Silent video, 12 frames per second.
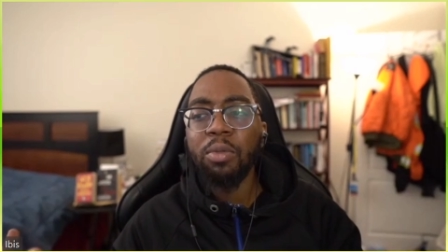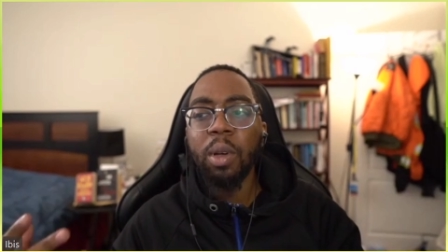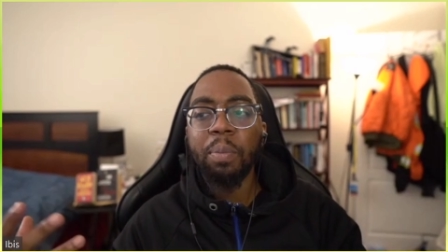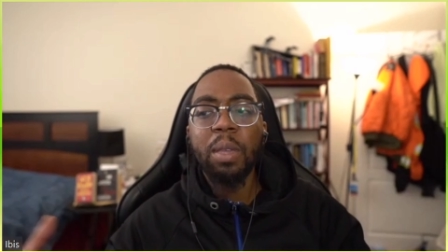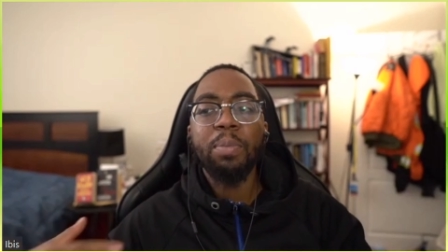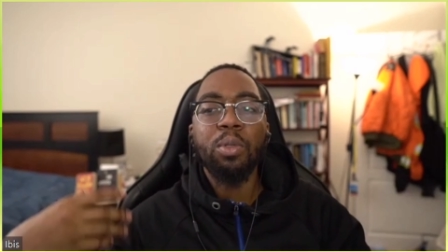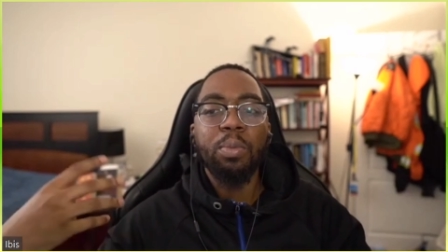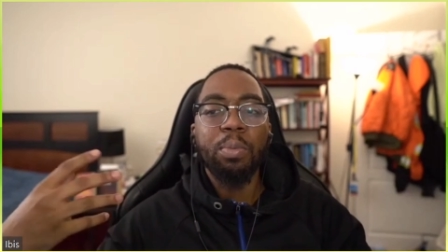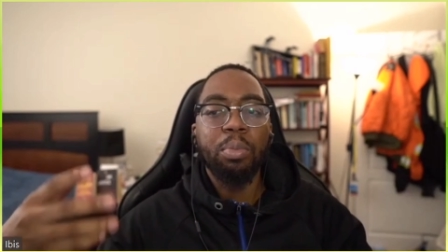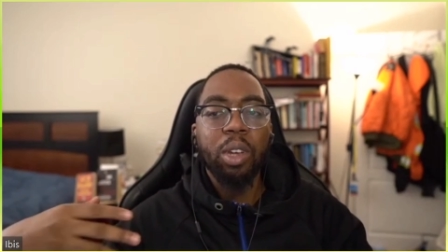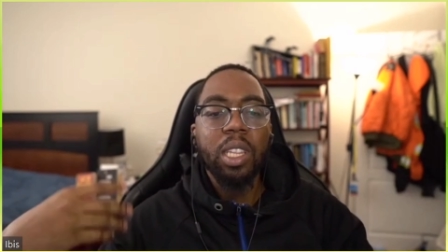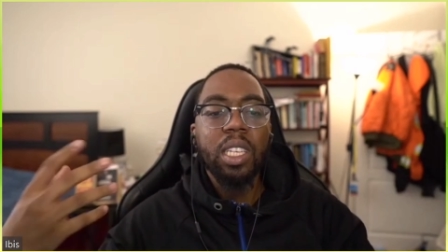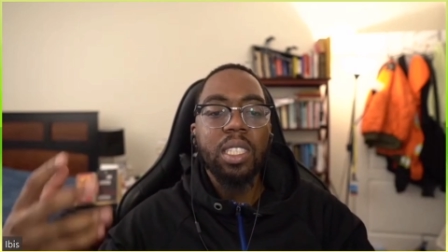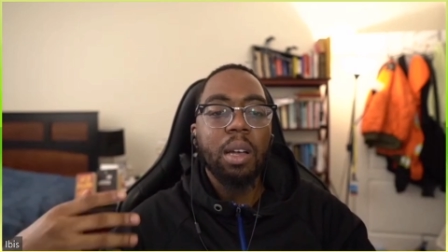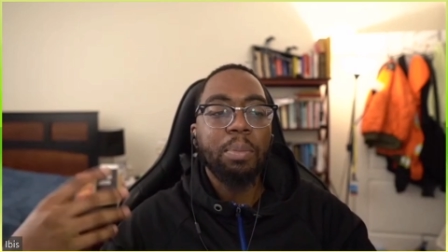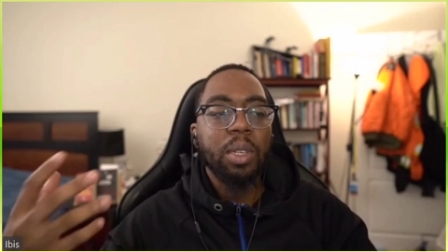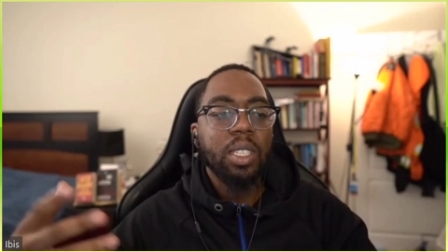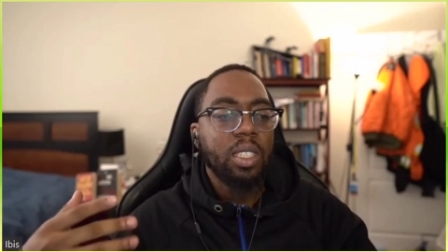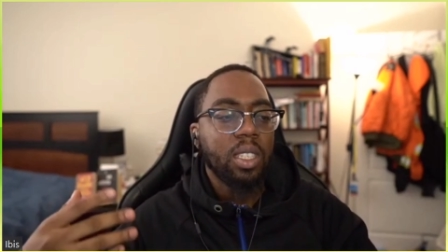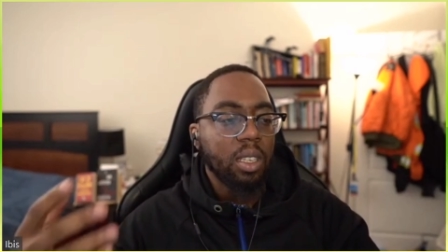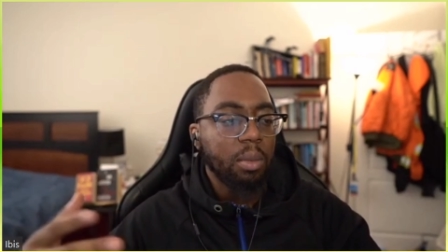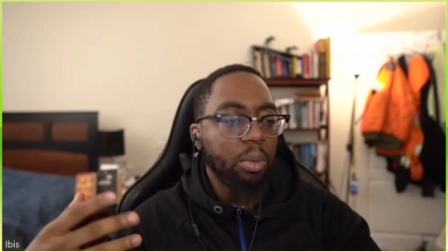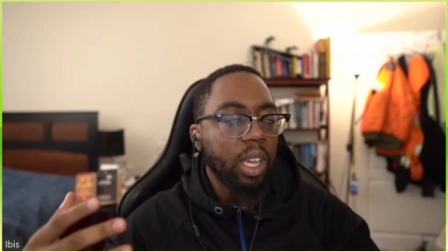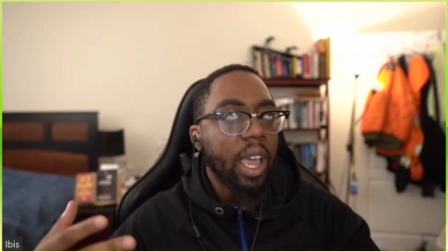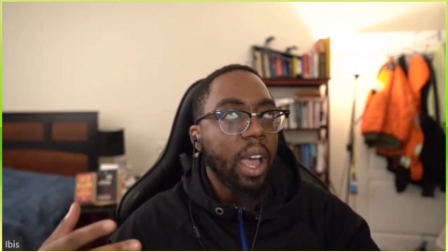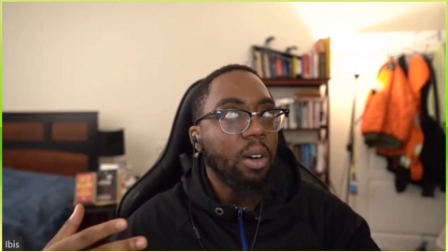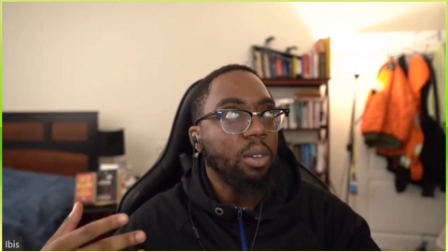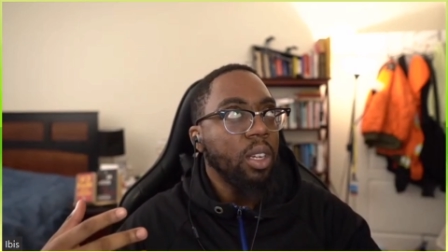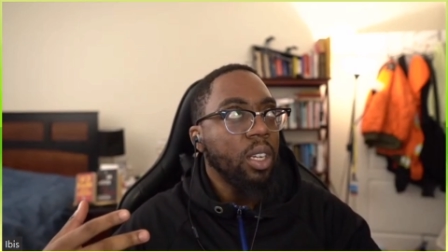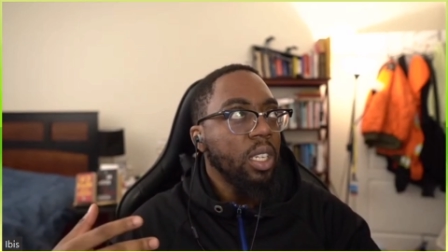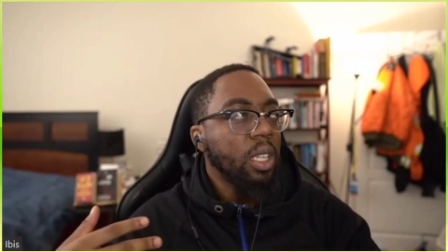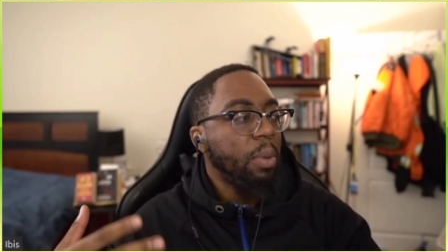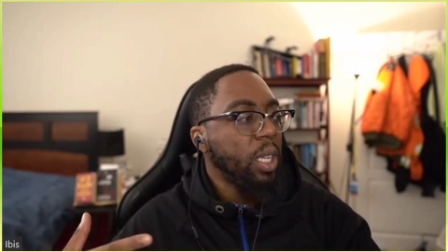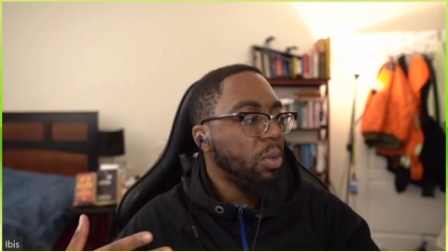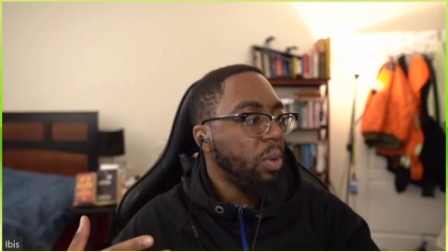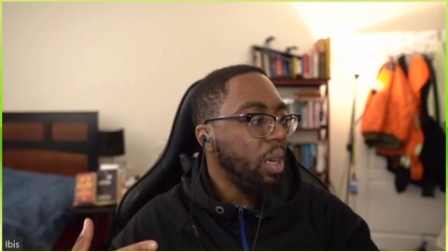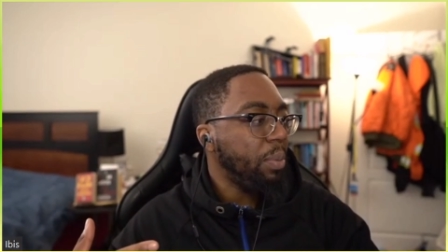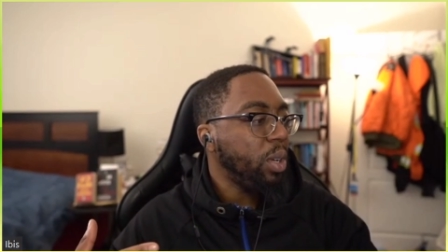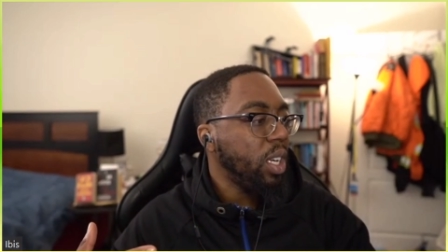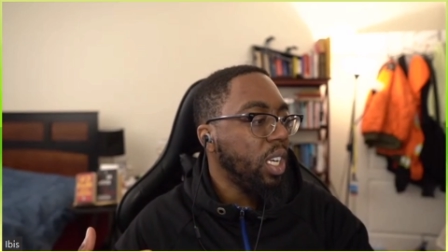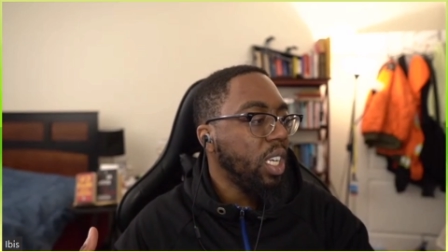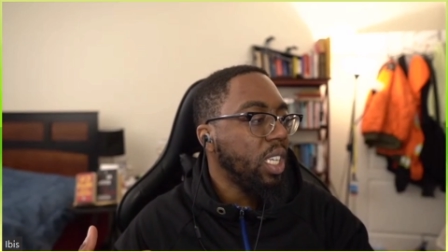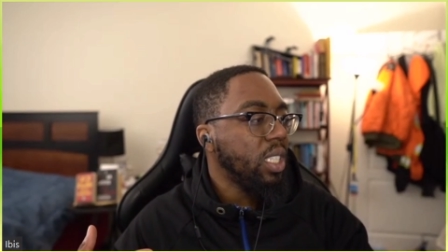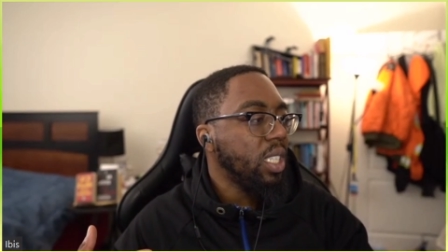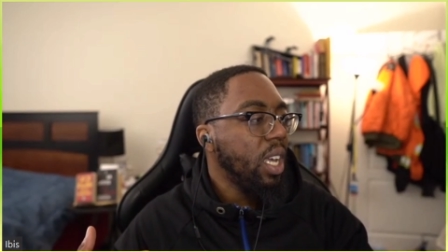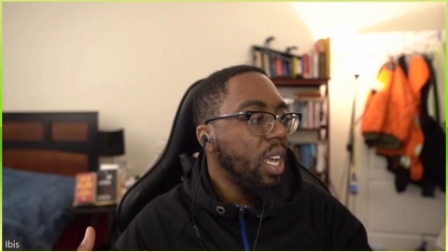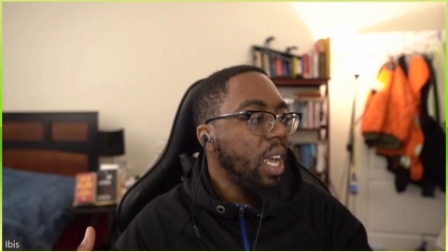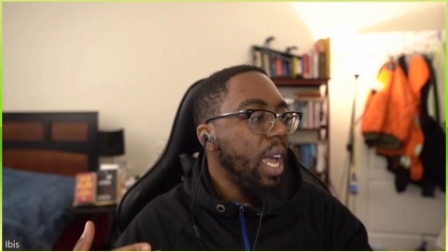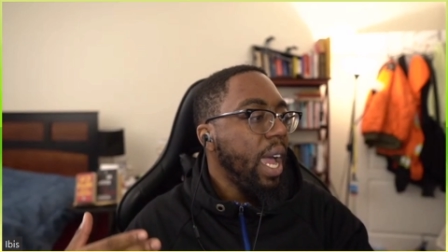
what people bring these up is to bring out, the best way to put it is,